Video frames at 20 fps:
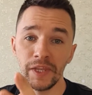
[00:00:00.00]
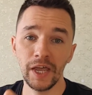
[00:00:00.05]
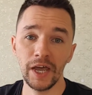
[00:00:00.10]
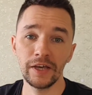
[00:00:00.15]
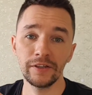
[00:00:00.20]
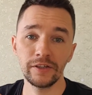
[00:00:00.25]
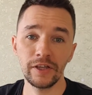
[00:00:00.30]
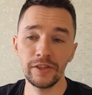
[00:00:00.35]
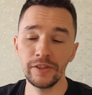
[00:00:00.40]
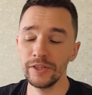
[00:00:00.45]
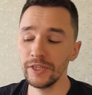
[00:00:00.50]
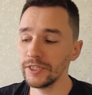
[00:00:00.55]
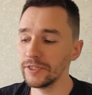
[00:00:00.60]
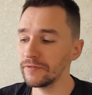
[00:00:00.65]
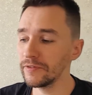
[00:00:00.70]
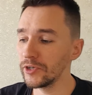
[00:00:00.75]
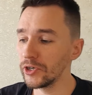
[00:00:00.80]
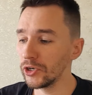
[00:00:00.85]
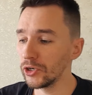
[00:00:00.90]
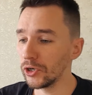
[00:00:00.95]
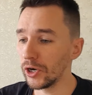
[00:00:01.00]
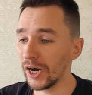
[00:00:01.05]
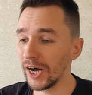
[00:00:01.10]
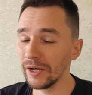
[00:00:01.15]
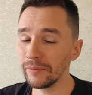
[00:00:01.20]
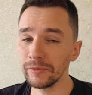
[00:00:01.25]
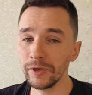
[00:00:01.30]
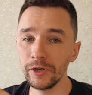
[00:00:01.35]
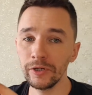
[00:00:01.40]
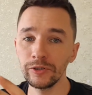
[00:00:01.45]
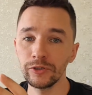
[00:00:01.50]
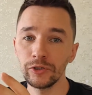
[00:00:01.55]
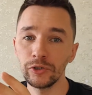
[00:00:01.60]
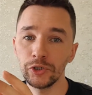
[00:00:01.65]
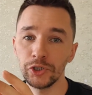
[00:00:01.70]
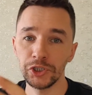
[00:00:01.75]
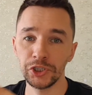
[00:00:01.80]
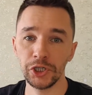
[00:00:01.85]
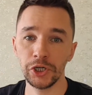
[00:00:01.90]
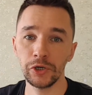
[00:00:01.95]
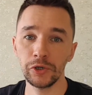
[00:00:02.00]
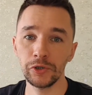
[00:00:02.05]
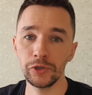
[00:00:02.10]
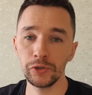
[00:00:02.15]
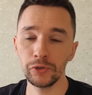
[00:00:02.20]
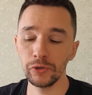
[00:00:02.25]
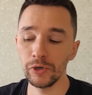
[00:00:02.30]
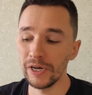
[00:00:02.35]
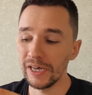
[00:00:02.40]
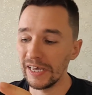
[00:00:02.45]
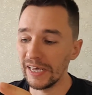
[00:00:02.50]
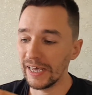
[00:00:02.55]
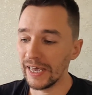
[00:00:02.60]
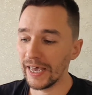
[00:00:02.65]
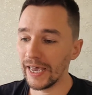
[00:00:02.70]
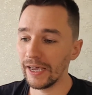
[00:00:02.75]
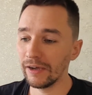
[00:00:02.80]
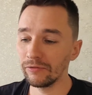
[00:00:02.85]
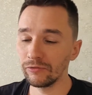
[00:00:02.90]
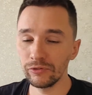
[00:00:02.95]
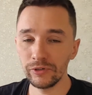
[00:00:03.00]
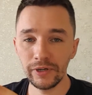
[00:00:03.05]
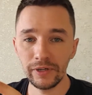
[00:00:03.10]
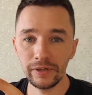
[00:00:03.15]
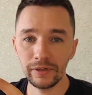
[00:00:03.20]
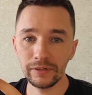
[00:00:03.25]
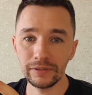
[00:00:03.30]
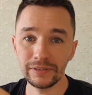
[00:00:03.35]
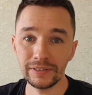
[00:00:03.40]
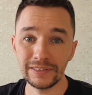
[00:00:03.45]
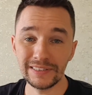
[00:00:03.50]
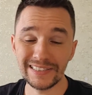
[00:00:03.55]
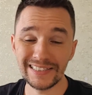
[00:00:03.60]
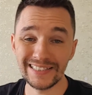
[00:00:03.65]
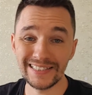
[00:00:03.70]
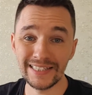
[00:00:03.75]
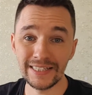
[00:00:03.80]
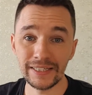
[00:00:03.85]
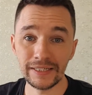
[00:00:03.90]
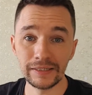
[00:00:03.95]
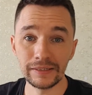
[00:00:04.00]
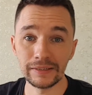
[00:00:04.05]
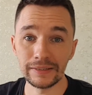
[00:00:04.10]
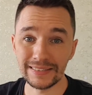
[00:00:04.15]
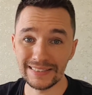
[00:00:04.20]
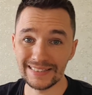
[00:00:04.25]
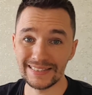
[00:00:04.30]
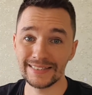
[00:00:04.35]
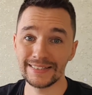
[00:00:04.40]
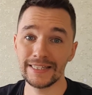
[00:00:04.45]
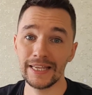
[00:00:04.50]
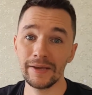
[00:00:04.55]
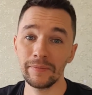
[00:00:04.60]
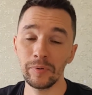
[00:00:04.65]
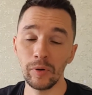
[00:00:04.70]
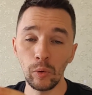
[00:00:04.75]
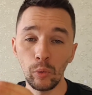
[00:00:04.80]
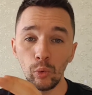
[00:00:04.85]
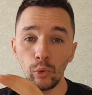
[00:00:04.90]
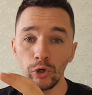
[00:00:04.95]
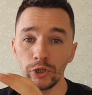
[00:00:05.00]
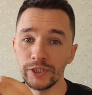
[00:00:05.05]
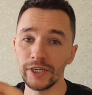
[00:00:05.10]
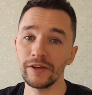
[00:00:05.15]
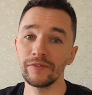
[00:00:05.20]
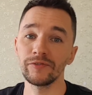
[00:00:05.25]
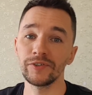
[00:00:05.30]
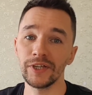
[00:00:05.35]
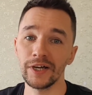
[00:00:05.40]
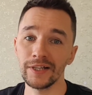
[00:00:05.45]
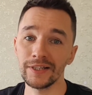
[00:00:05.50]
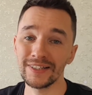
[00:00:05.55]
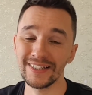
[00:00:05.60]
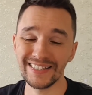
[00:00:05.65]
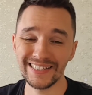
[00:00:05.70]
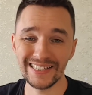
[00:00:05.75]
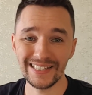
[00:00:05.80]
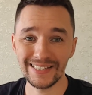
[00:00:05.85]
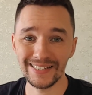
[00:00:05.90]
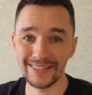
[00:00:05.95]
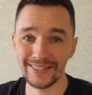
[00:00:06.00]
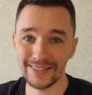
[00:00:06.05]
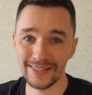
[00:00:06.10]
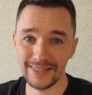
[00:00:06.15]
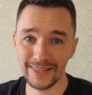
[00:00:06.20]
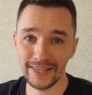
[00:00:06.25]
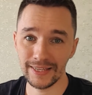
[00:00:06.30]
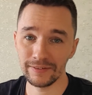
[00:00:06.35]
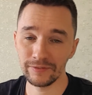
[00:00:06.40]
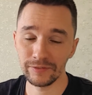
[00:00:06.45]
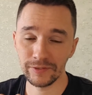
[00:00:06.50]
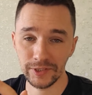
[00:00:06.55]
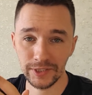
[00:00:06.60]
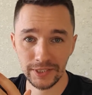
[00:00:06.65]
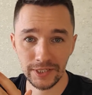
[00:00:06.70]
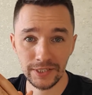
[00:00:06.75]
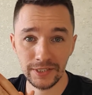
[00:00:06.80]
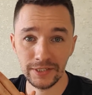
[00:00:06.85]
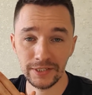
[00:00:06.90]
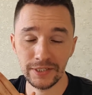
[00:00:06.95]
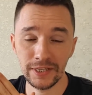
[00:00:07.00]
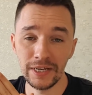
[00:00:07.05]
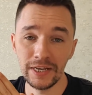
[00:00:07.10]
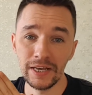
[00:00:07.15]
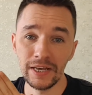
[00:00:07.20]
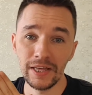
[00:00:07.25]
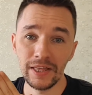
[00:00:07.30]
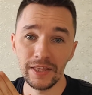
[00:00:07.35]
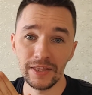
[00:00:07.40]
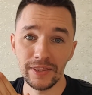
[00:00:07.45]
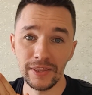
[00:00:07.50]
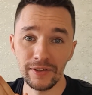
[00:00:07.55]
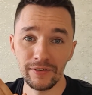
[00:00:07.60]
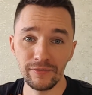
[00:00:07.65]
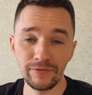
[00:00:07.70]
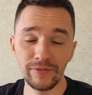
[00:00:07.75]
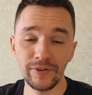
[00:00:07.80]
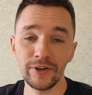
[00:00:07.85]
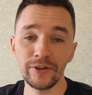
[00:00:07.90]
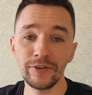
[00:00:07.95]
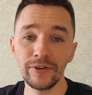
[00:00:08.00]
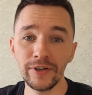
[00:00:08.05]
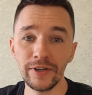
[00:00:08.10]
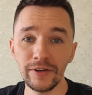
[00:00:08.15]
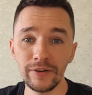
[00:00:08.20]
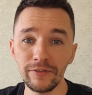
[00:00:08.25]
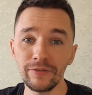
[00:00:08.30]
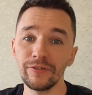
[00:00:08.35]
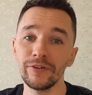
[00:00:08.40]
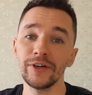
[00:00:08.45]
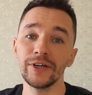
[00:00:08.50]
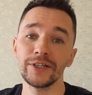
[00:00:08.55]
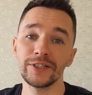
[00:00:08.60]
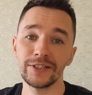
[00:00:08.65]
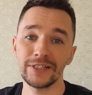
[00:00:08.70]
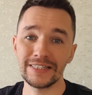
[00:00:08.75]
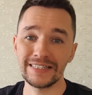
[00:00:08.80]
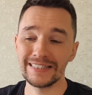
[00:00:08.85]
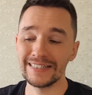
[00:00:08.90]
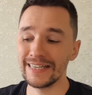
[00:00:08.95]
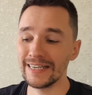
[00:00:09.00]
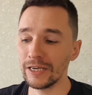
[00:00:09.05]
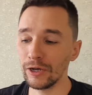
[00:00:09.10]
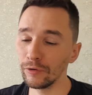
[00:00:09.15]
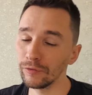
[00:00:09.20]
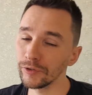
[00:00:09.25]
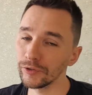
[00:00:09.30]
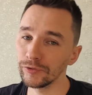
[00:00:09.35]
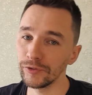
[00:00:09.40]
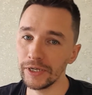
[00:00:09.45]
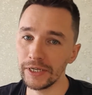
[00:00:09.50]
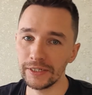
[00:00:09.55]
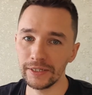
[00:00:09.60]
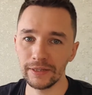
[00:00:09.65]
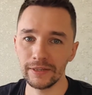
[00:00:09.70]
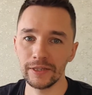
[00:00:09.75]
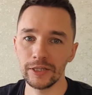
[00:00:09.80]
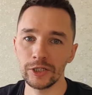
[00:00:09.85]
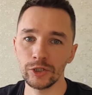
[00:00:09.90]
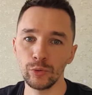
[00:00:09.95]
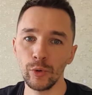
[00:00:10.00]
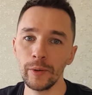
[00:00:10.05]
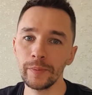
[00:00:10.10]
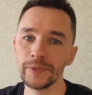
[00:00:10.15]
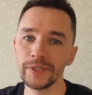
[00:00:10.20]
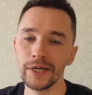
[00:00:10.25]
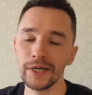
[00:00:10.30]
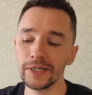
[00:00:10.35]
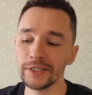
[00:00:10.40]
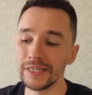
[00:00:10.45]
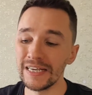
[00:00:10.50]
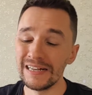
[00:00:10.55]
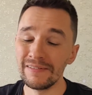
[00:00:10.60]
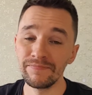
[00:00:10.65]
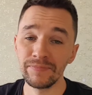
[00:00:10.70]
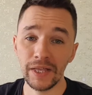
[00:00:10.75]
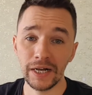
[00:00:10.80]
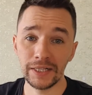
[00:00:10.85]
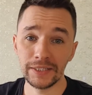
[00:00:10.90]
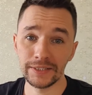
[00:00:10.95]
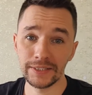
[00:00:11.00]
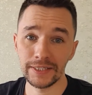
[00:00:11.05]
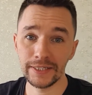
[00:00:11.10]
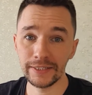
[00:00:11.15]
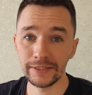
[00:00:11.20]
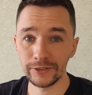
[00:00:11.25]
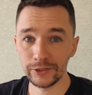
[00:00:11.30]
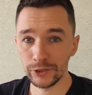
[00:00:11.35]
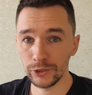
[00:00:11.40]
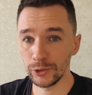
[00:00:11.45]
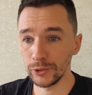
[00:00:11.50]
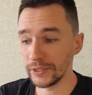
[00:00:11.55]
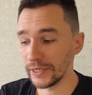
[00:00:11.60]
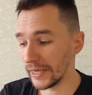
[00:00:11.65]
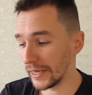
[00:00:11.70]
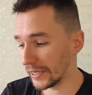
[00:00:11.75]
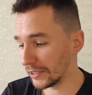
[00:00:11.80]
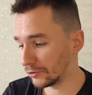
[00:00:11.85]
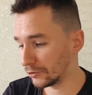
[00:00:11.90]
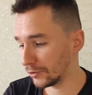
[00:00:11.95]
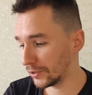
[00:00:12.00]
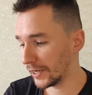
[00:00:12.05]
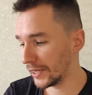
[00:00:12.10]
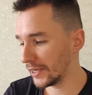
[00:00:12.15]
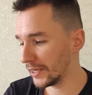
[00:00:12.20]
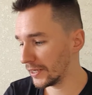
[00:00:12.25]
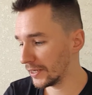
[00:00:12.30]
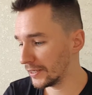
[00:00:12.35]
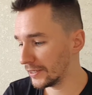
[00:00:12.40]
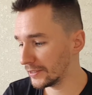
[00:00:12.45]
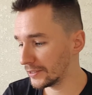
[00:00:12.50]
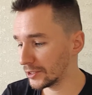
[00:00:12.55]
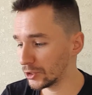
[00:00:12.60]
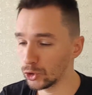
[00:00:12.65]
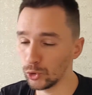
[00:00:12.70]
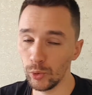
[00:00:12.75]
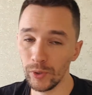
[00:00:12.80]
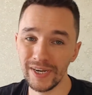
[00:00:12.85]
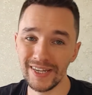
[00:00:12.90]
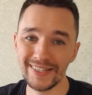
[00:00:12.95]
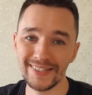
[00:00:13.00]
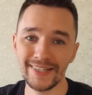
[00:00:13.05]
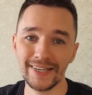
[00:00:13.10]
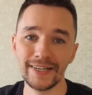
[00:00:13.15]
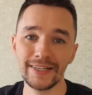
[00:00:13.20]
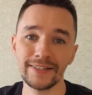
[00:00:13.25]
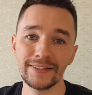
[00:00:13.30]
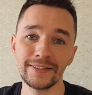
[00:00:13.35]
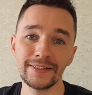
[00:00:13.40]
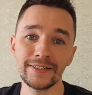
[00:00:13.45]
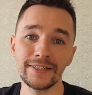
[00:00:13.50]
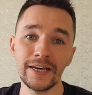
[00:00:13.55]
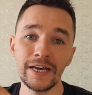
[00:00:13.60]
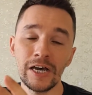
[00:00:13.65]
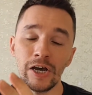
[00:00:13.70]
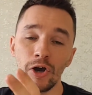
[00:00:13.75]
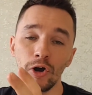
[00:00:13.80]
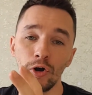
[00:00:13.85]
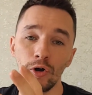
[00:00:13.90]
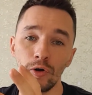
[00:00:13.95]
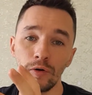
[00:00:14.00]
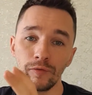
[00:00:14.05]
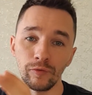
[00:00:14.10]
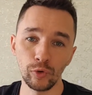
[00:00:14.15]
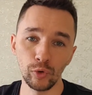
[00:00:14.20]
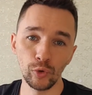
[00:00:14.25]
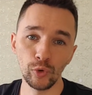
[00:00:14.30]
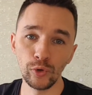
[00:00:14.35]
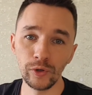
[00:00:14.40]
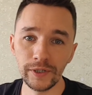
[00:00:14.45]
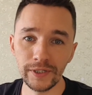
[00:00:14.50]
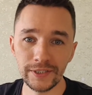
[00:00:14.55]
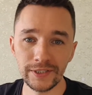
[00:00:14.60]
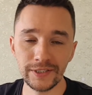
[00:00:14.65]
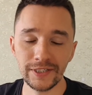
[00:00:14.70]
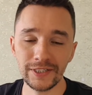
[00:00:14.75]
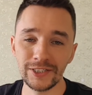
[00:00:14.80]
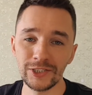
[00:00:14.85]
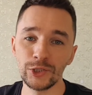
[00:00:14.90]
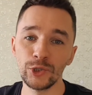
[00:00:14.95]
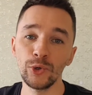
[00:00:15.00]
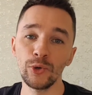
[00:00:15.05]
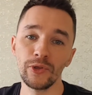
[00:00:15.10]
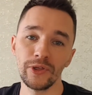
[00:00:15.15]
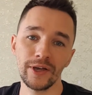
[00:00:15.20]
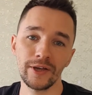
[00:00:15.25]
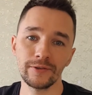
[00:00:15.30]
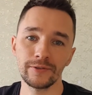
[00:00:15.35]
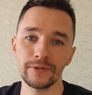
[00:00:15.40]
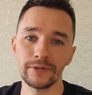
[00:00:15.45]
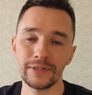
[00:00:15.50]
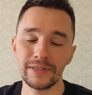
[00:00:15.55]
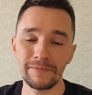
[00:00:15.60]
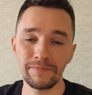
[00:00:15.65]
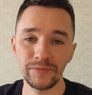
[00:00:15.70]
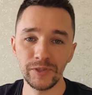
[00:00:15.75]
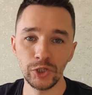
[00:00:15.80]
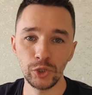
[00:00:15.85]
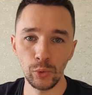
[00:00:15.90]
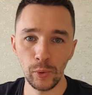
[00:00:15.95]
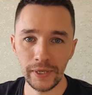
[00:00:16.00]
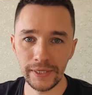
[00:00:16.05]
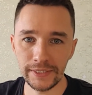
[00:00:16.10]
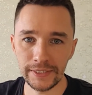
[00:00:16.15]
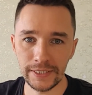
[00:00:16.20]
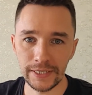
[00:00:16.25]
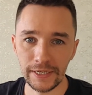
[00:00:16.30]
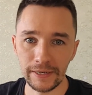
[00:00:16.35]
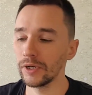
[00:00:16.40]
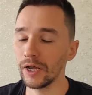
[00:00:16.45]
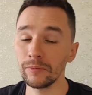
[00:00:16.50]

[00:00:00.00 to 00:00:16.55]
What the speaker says: And in this video, I'm going to show you every single step what I've done since then, since the very first day of creating this website until today. Today is 22nd of August 2020.